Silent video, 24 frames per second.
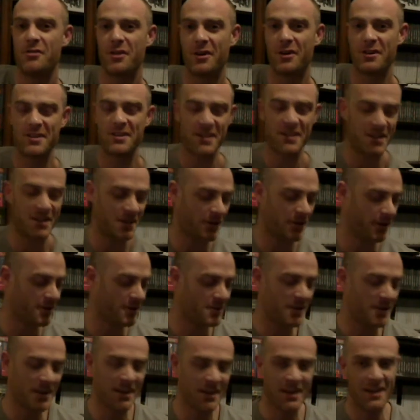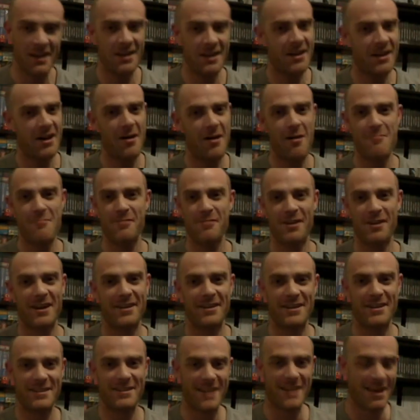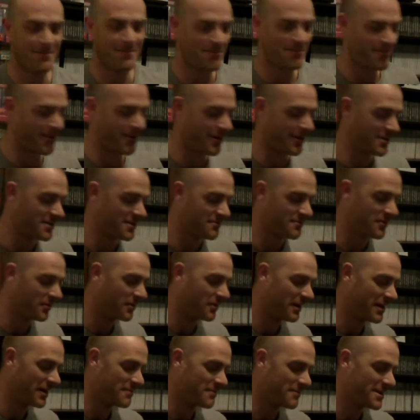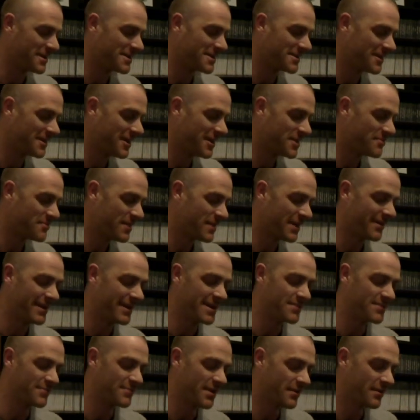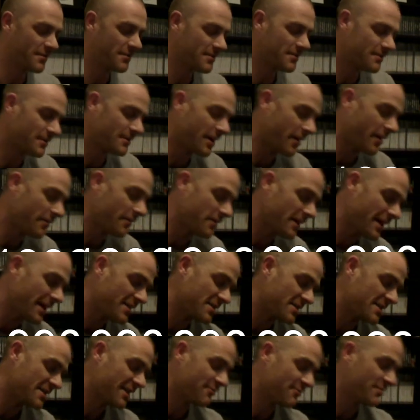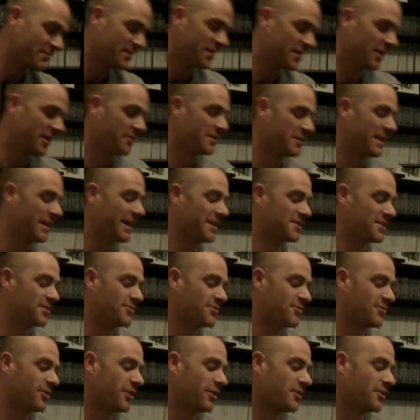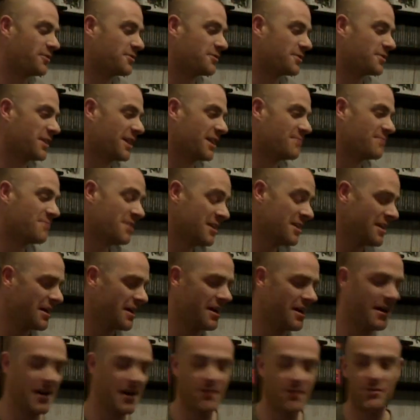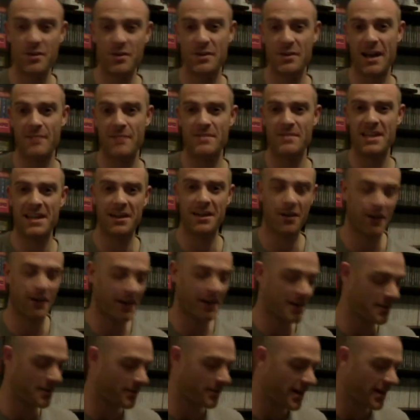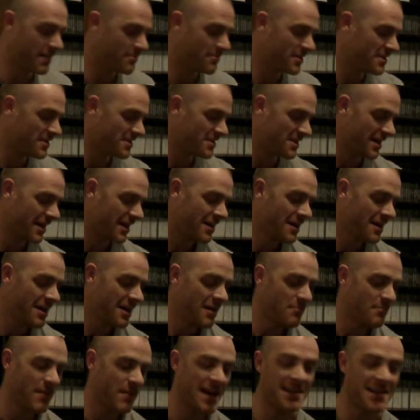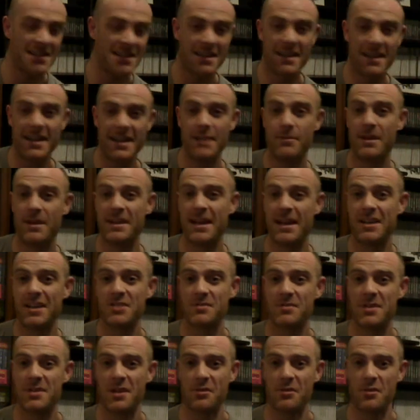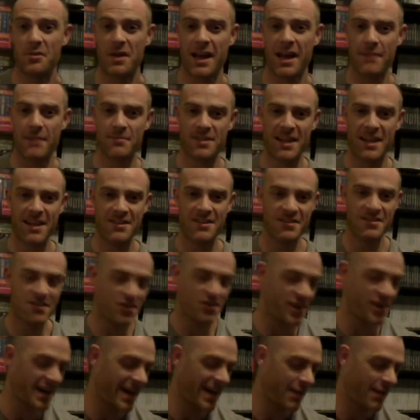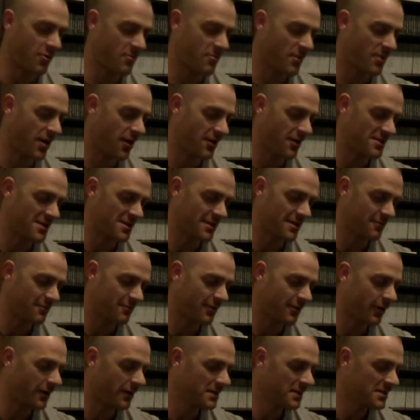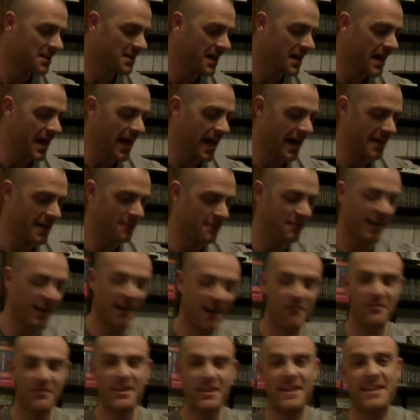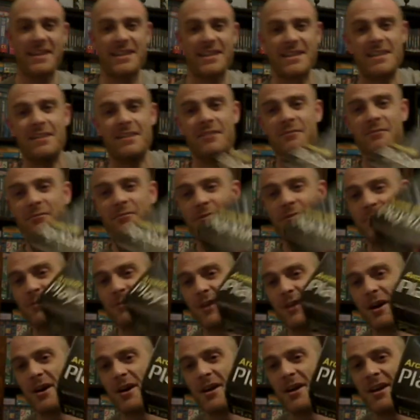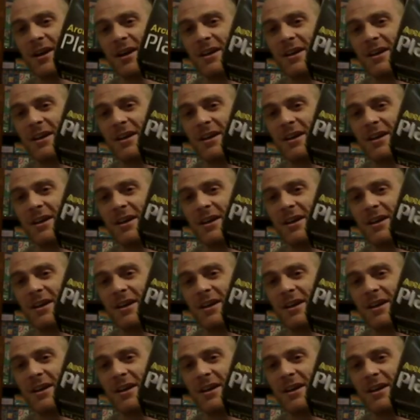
1990. I hope I'm getting these names right because I've not done any research. But anyway, his real, no, actually definitely no, that is his right username. His real name's Eli anyway, but basically he went down to his local game station to check out what bargains he could find, and he found this for